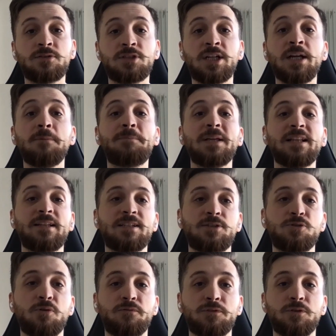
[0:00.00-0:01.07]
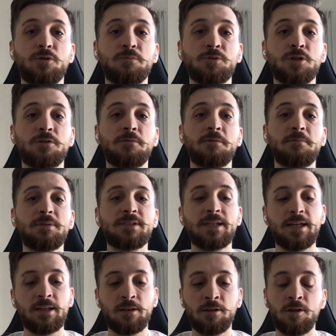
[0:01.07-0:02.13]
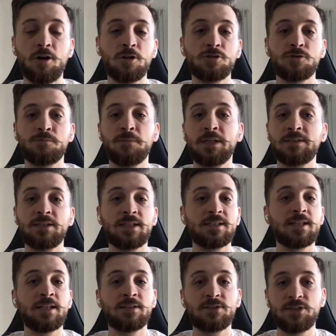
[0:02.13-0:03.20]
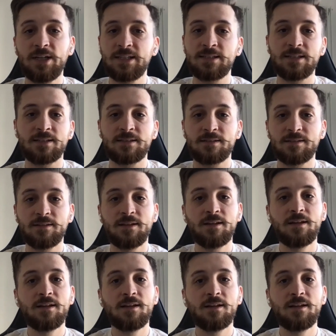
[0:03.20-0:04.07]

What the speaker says: three pillars of the observability: logs, metrics, and traces.